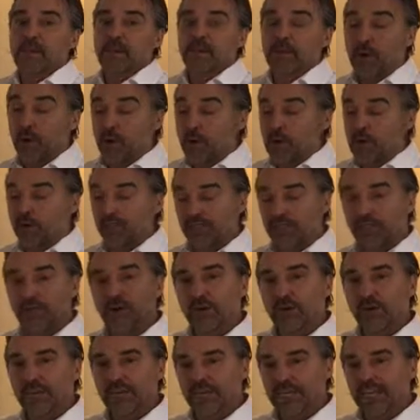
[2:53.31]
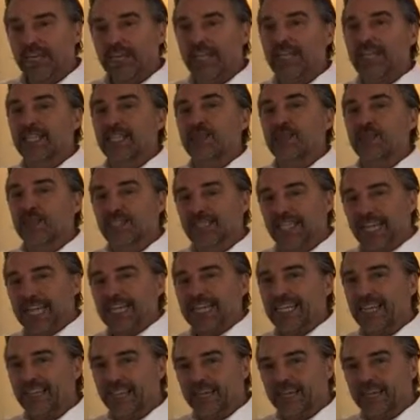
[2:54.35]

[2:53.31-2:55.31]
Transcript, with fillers: but what we're doing is we're taking